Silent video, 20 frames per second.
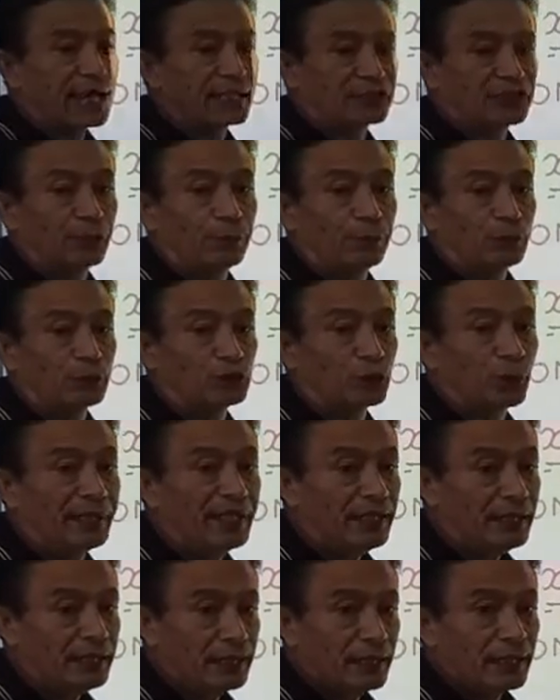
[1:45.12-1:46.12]
are supposed to
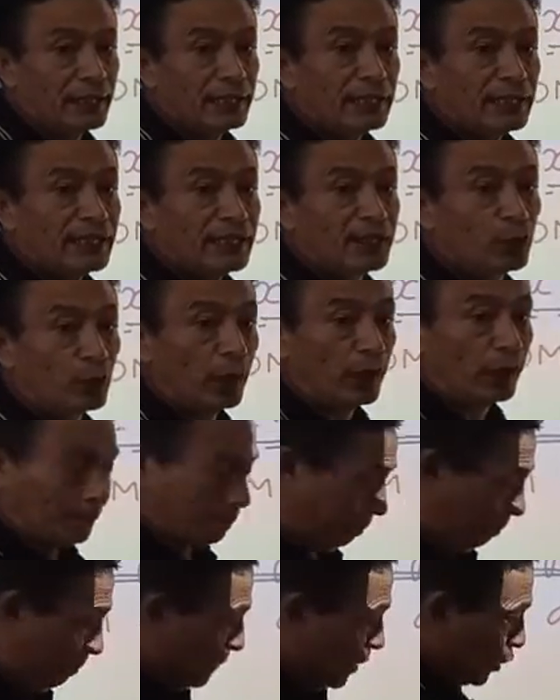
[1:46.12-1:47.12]
be
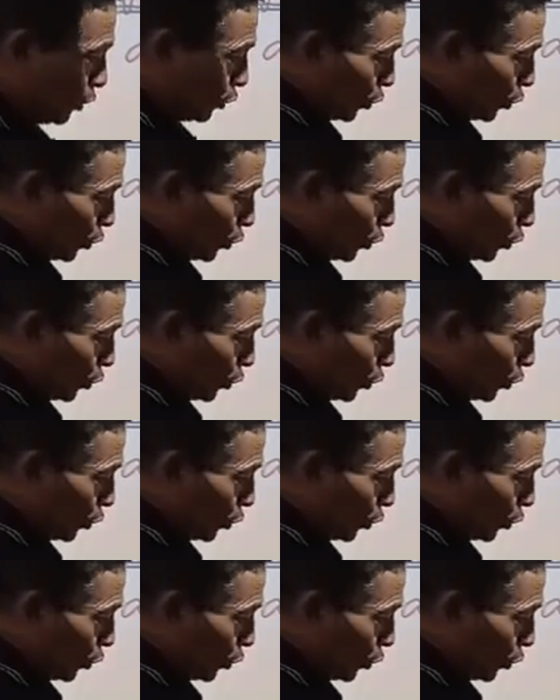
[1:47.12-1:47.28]
equal.